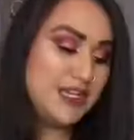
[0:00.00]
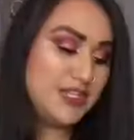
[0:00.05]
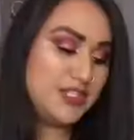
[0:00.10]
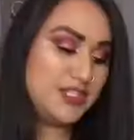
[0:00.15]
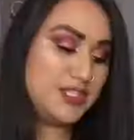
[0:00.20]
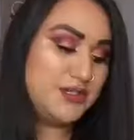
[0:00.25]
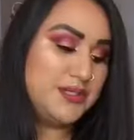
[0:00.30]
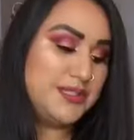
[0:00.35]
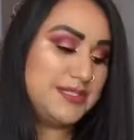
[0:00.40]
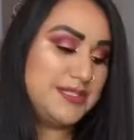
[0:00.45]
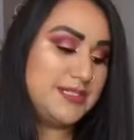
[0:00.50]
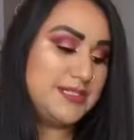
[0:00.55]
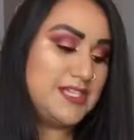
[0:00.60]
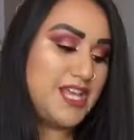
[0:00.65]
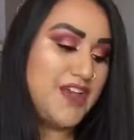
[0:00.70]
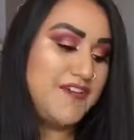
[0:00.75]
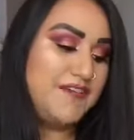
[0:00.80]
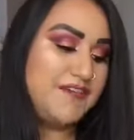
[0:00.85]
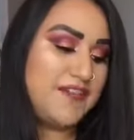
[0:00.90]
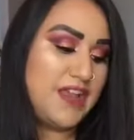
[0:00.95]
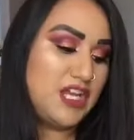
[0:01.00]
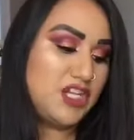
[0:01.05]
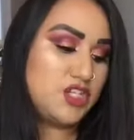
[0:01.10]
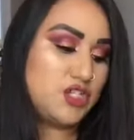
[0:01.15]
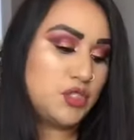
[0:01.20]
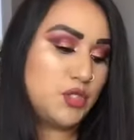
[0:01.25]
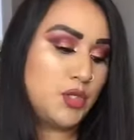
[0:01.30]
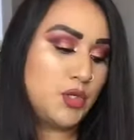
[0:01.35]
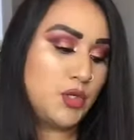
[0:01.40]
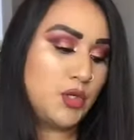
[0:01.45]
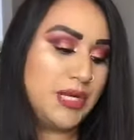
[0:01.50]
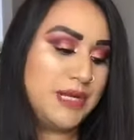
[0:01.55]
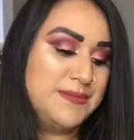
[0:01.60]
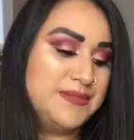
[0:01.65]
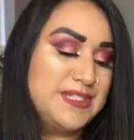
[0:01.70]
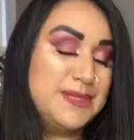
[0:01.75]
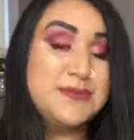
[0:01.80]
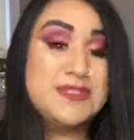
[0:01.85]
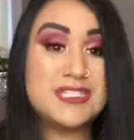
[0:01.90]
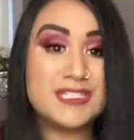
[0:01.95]
So this is a facial
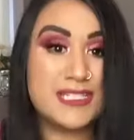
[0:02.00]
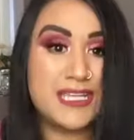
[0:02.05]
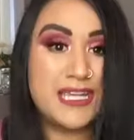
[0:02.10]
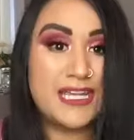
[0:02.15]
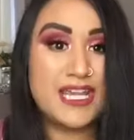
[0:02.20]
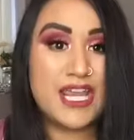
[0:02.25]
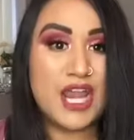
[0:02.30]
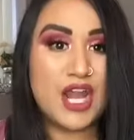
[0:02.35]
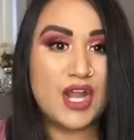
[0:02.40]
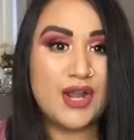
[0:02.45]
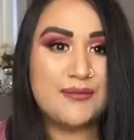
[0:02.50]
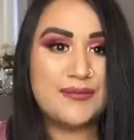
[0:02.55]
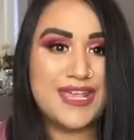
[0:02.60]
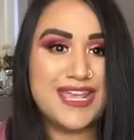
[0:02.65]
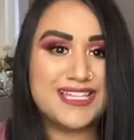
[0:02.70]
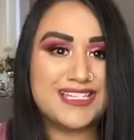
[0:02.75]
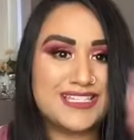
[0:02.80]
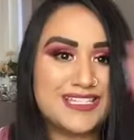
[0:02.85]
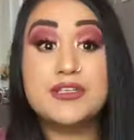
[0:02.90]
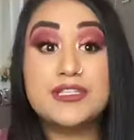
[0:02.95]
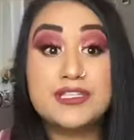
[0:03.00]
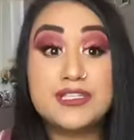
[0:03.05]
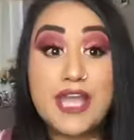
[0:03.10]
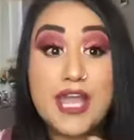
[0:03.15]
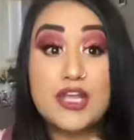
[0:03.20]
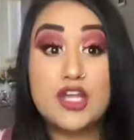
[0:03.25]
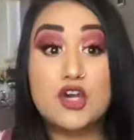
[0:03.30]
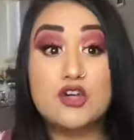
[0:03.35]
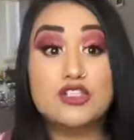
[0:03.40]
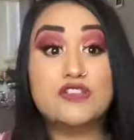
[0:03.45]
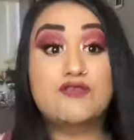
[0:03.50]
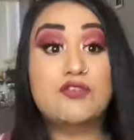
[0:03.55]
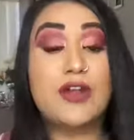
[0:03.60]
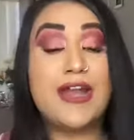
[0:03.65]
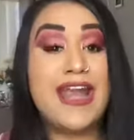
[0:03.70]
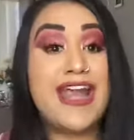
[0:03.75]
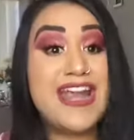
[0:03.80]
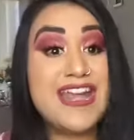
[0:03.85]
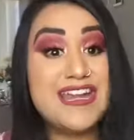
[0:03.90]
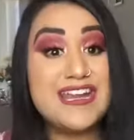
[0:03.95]
cream, some skincare, I'm guessing. This guy goes
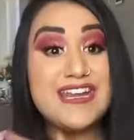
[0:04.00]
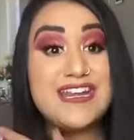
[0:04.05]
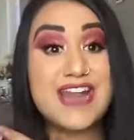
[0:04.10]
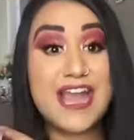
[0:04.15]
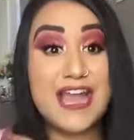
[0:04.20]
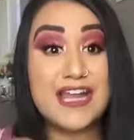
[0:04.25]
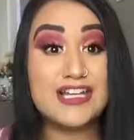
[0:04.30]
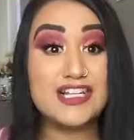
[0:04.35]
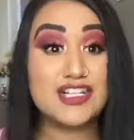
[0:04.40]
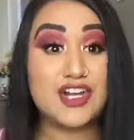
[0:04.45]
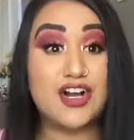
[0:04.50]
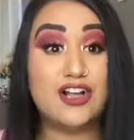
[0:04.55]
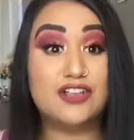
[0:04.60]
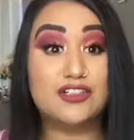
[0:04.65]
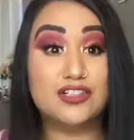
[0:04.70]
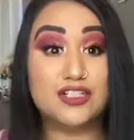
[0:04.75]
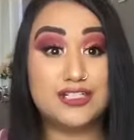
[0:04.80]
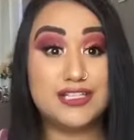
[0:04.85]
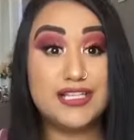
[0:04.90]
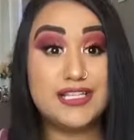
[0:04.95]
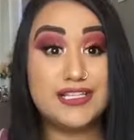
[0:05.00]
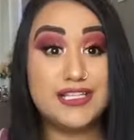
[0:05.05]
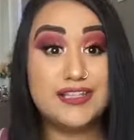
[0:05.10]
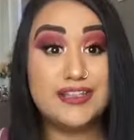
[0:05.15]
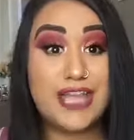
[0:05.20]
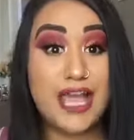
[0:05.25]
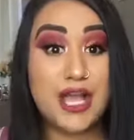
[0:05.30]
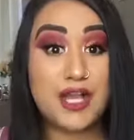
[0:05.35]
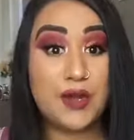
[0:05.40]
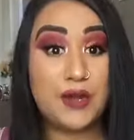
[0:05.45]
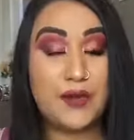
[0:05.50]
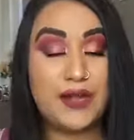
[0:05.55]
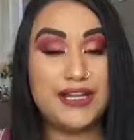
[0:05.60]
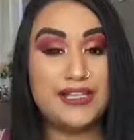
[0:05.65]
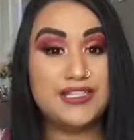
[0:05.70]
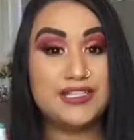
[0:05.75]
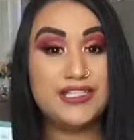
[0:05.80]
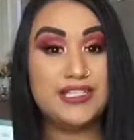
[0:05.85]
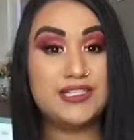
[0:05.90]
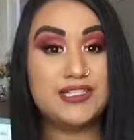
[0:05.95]
for $89. Isn't that
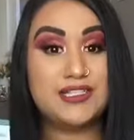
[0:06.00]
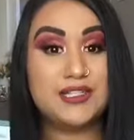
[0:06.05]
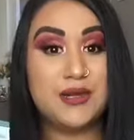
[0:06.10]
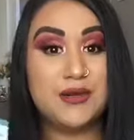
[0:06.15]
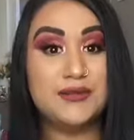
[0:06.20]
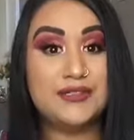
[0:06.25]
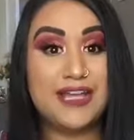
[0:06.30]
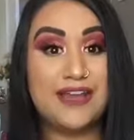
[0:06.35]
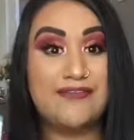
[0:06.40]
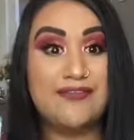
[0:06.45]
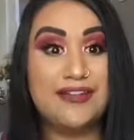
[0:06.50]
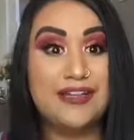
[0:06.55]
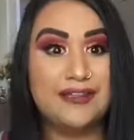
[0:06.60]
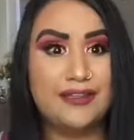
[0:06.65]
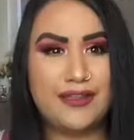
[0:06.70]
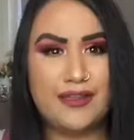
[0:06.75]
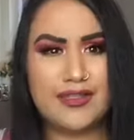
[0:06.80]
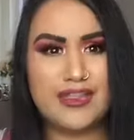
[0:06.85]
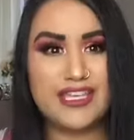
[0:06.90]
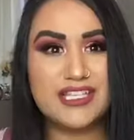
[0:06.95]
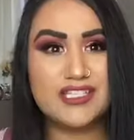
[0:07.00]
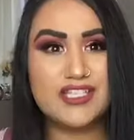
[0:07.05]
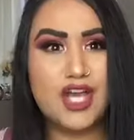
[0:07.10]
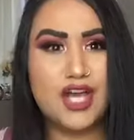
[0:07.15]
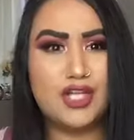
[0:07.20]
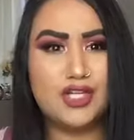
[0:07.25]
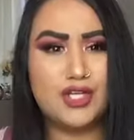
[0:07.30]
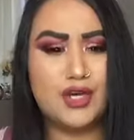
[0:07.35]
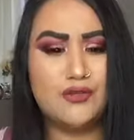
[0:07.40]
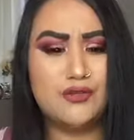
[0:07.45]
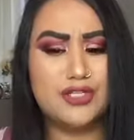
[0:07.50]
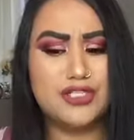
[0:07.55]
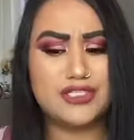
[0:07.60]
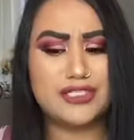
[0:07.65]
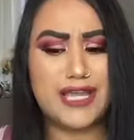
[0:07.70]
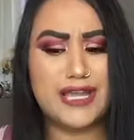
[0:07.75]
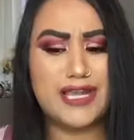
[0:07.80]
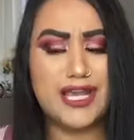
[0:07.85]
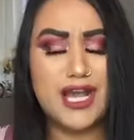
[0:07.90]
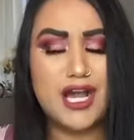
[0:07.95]
crazy? So definitely this alone
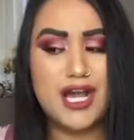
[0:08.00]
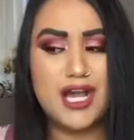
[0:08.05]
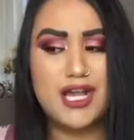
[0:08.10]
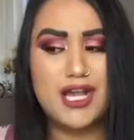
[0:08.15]
is like